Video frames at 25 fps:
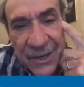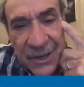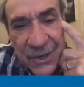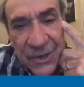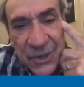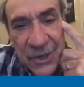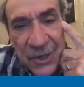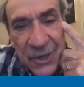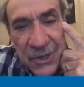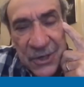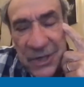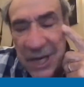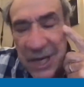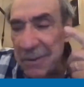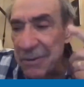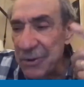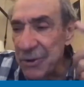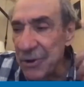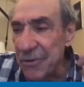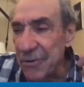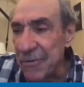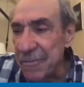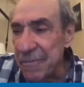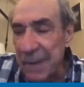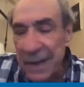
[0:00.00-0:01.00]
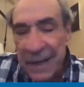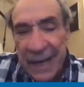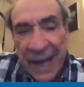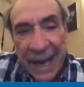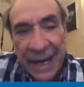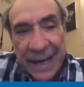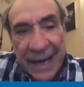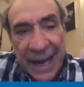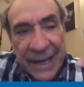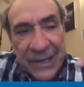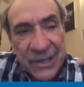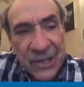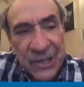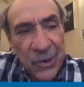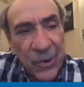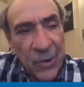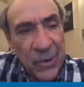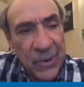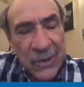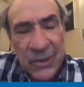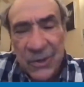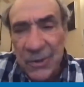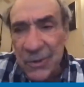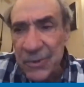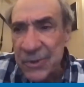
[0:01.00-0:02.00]
She seemed to have been an
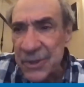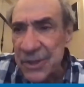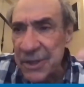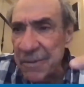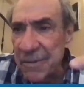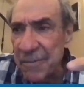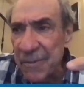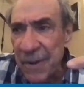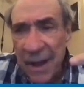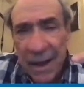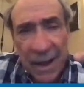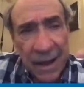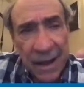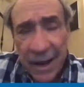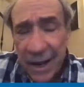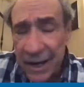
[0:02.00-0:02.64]
escort to some